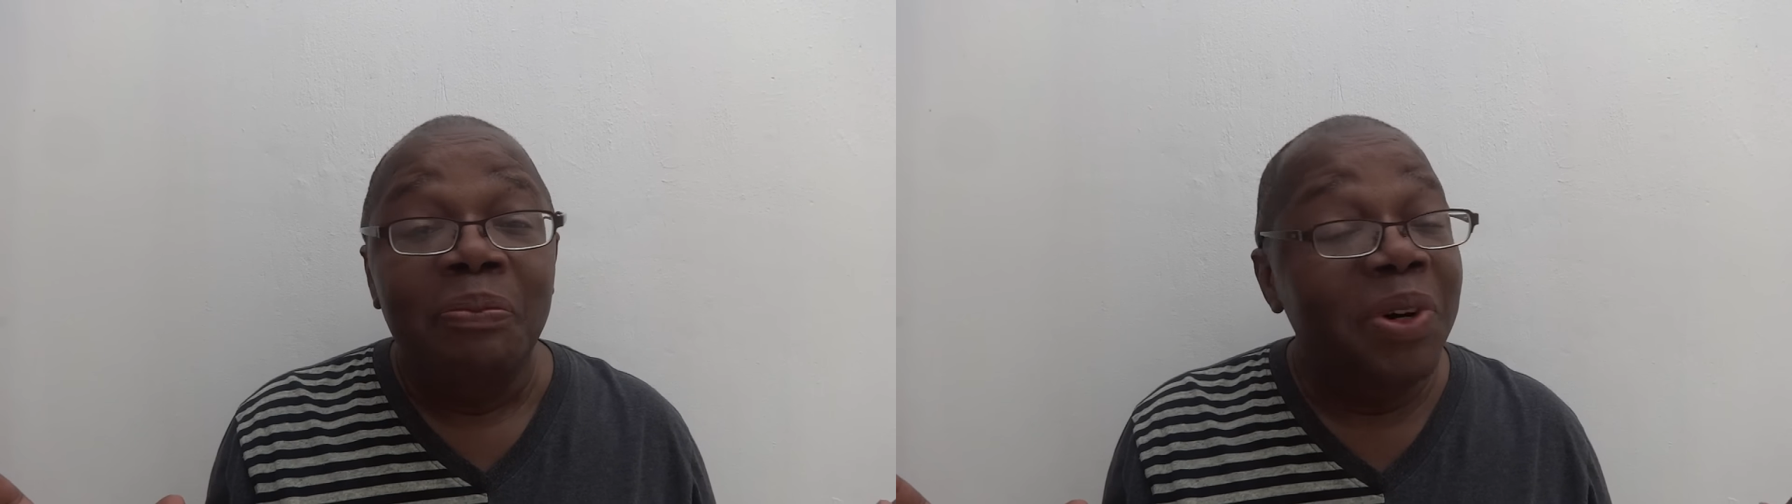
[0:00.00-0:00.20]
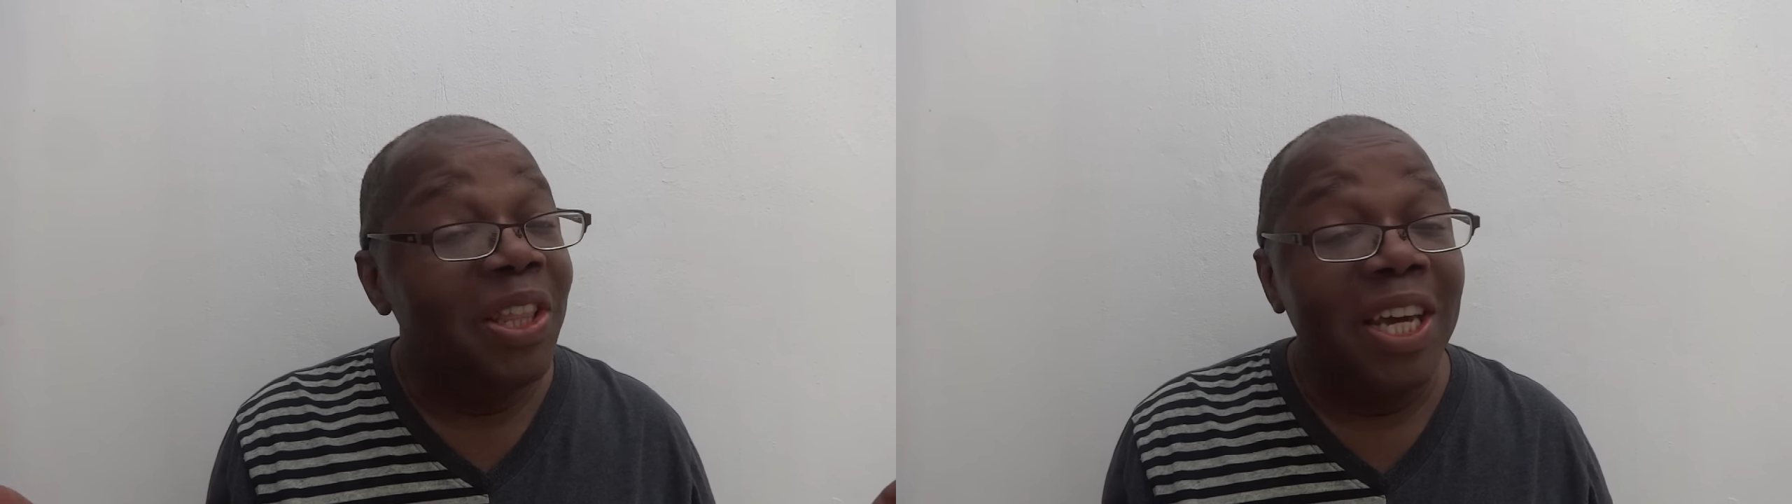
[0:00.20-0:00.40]

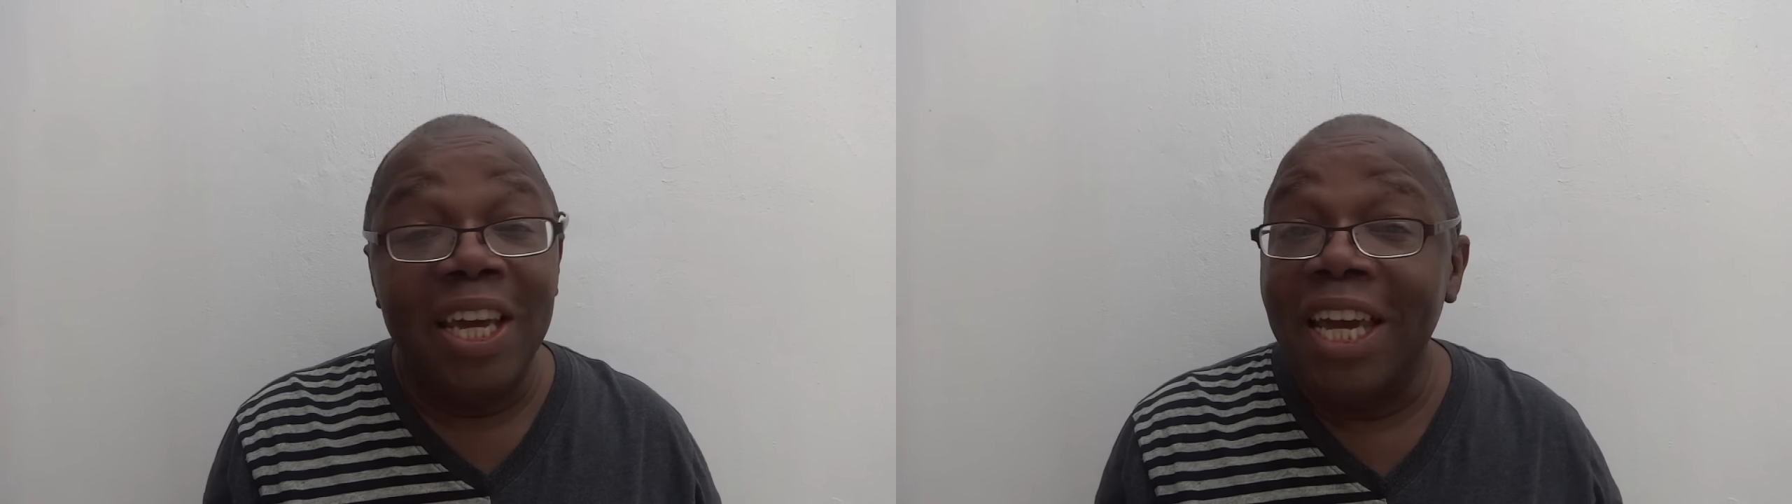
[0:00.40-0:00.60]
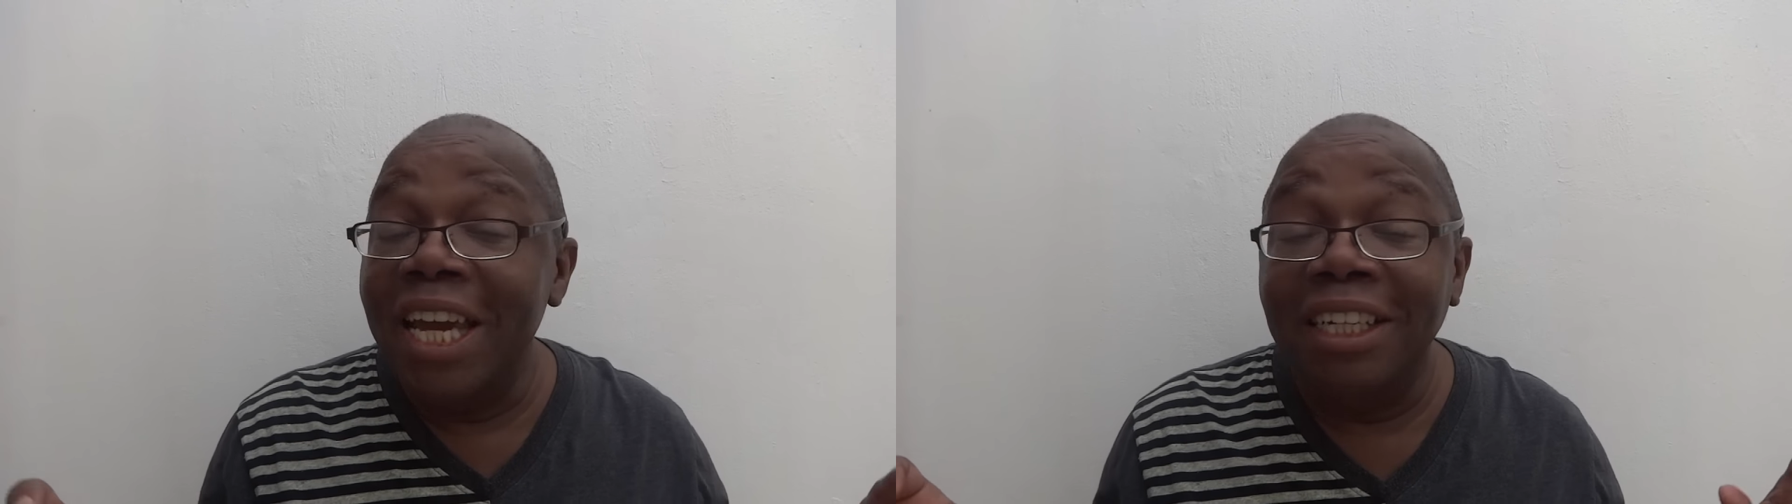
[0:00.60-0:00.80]
but they
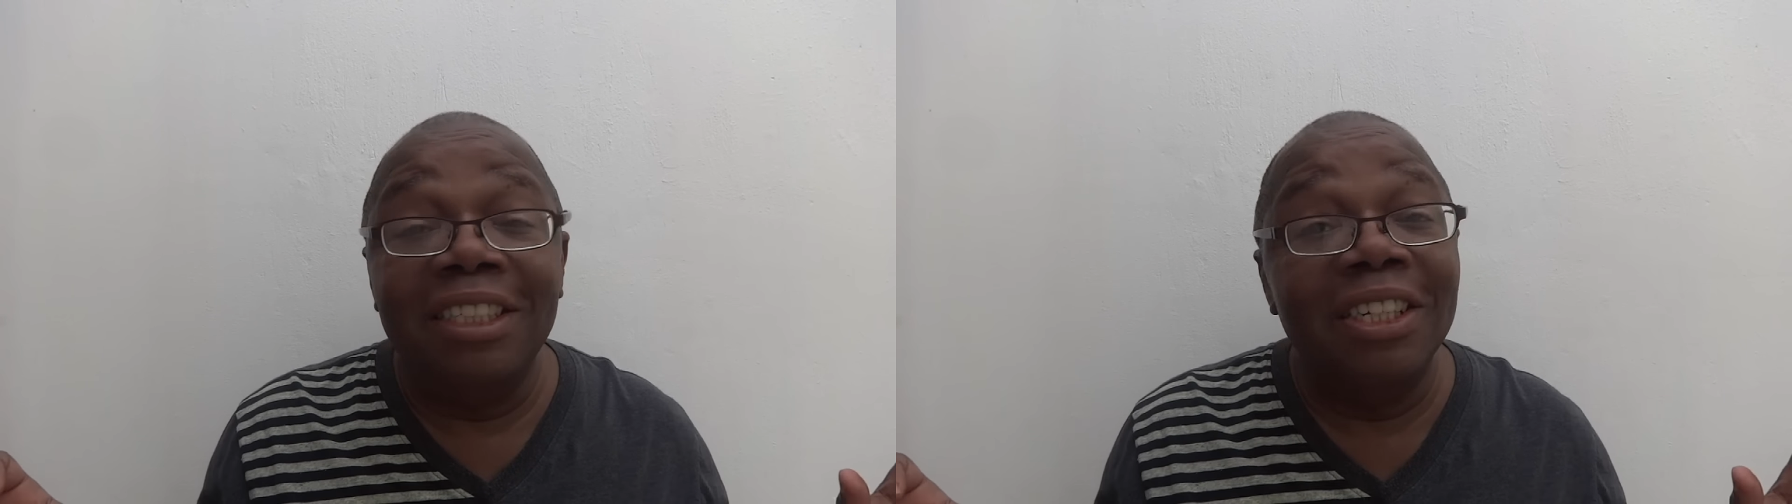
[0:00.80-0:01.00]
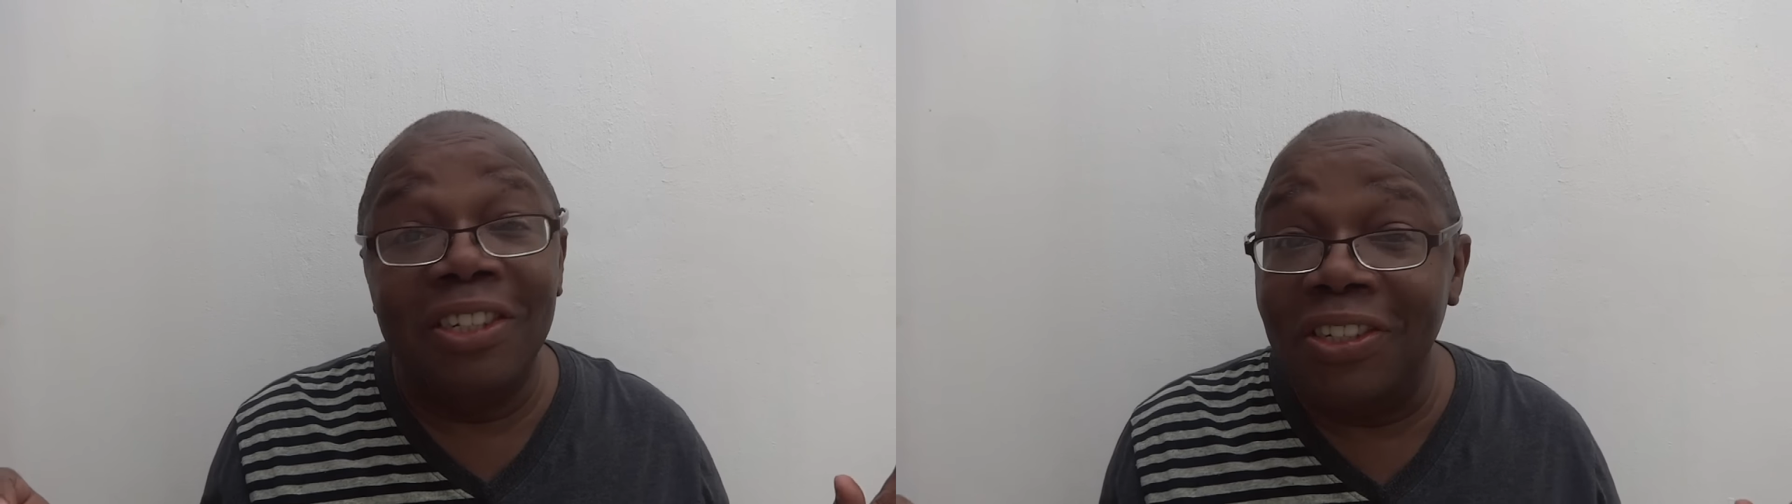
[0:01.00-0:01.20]

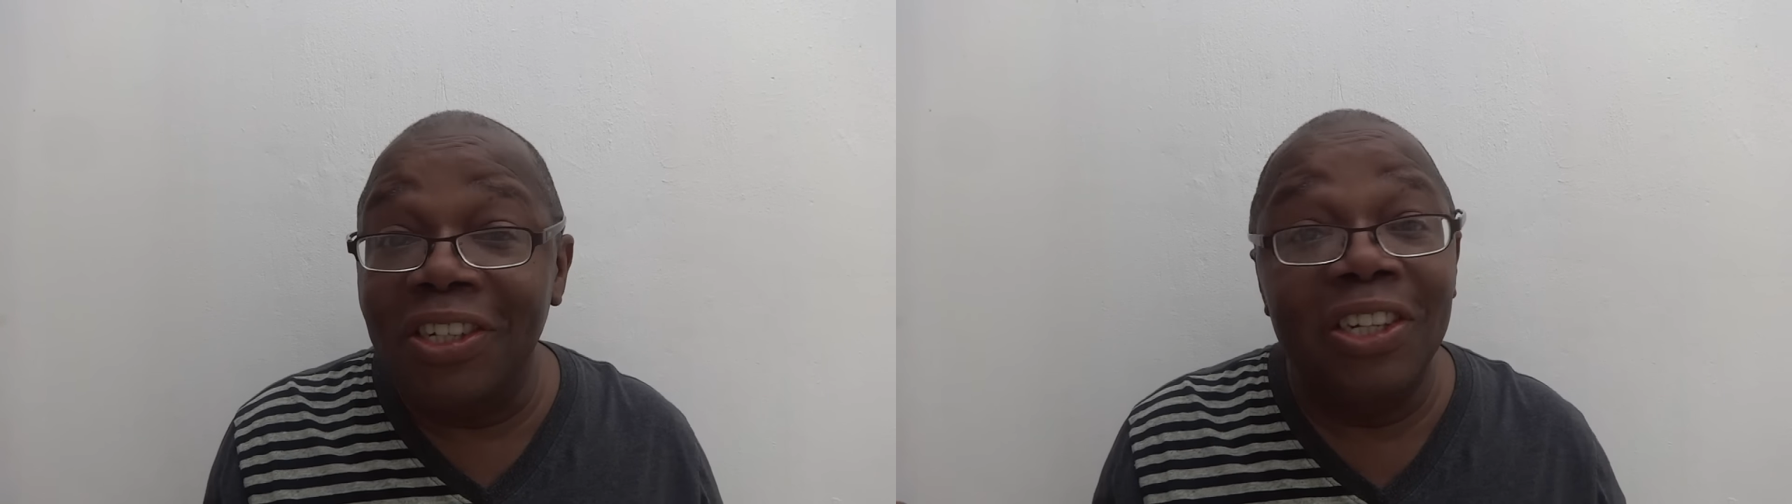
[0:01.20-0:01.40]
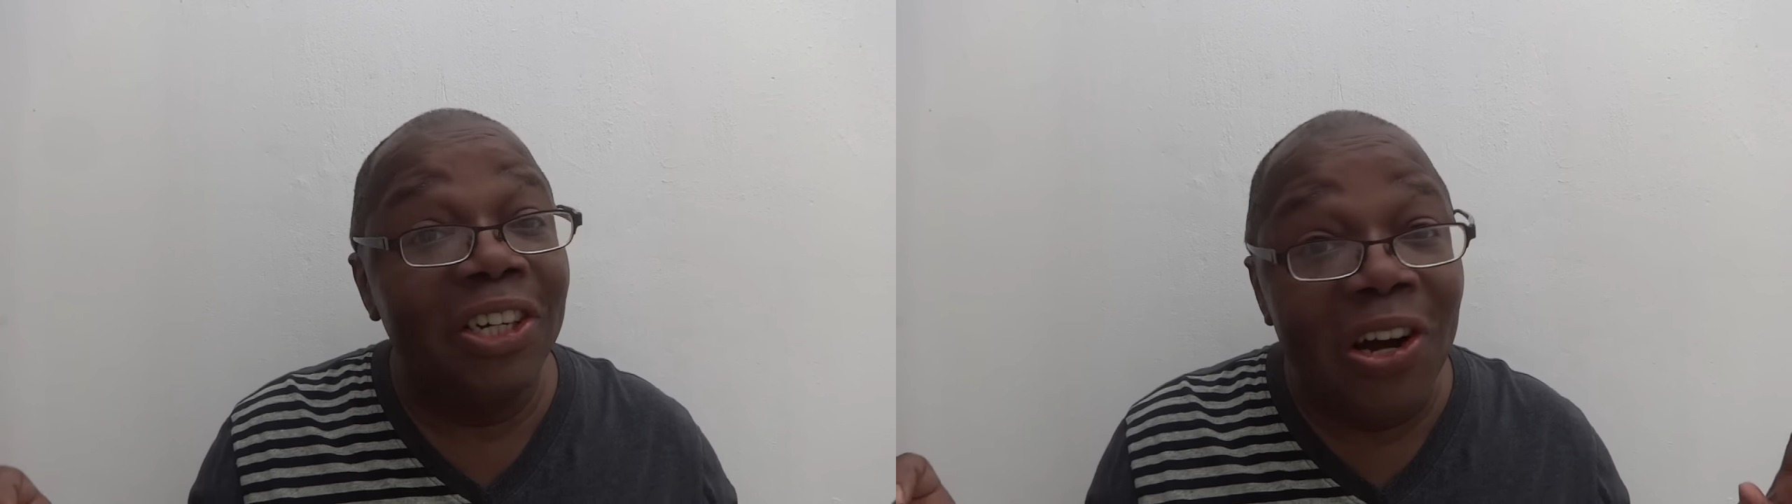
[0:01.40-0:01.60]
hate to
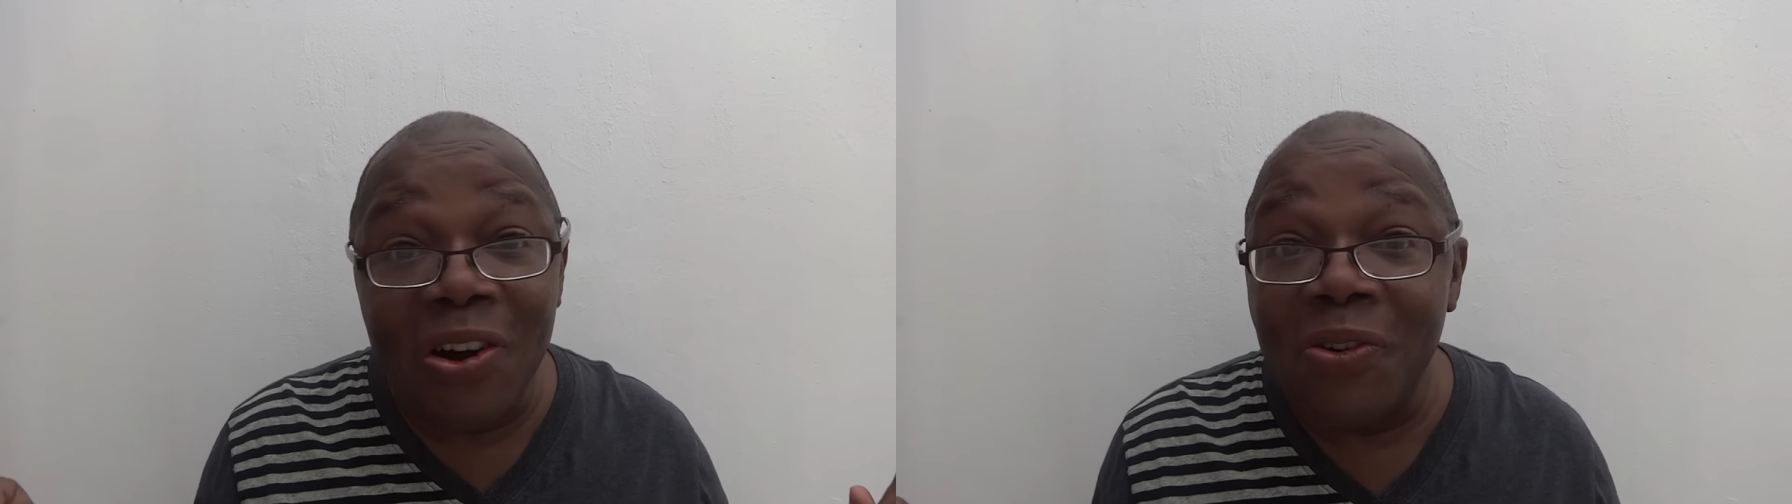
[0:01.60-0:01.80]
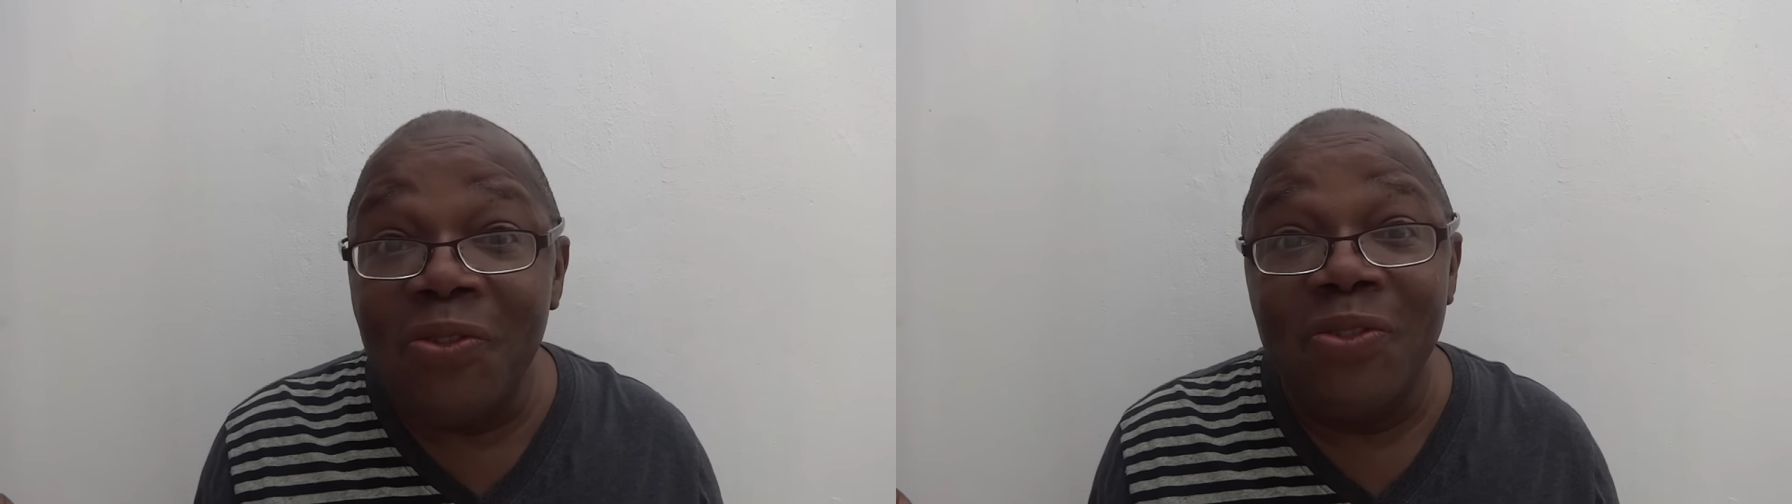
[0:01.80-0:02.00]
see you
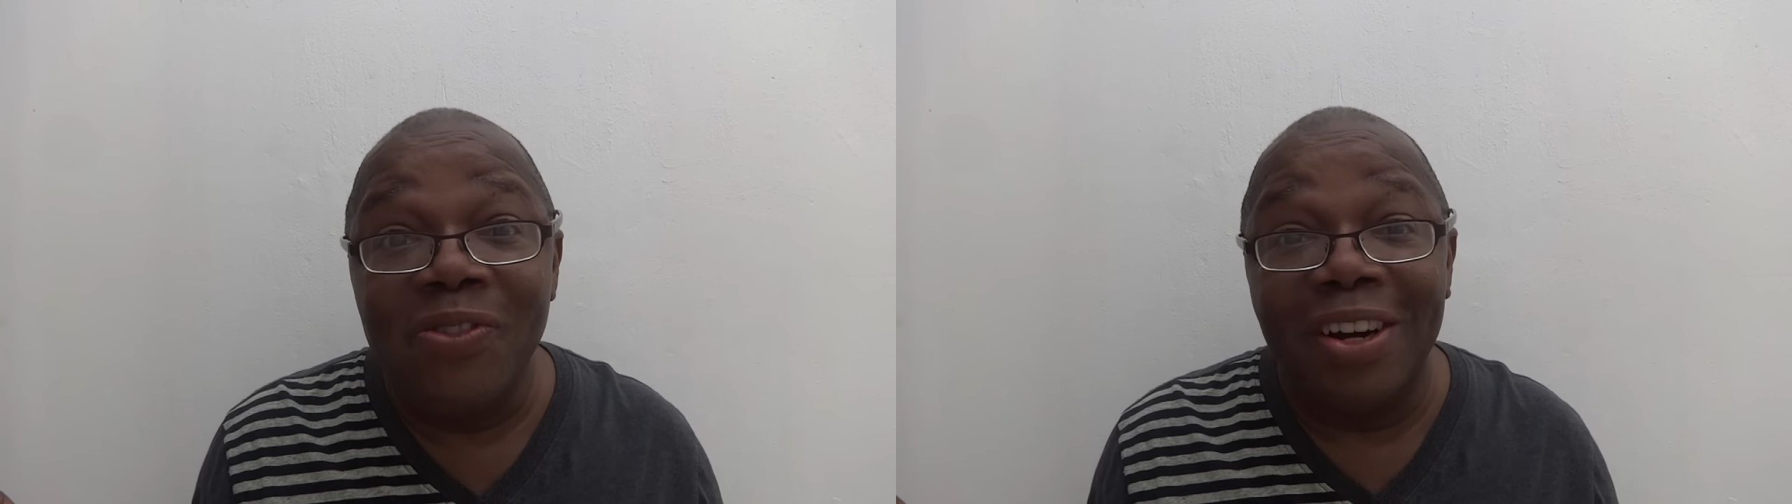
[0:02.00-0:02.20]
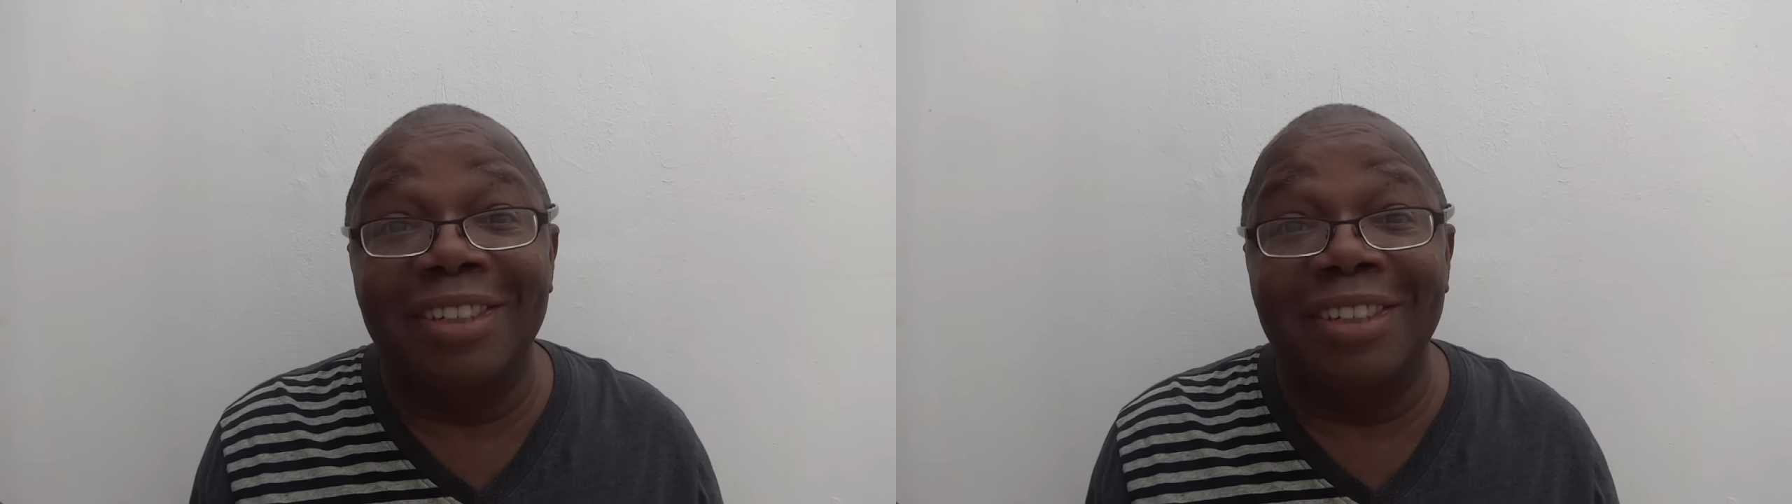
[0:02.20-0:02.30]
go.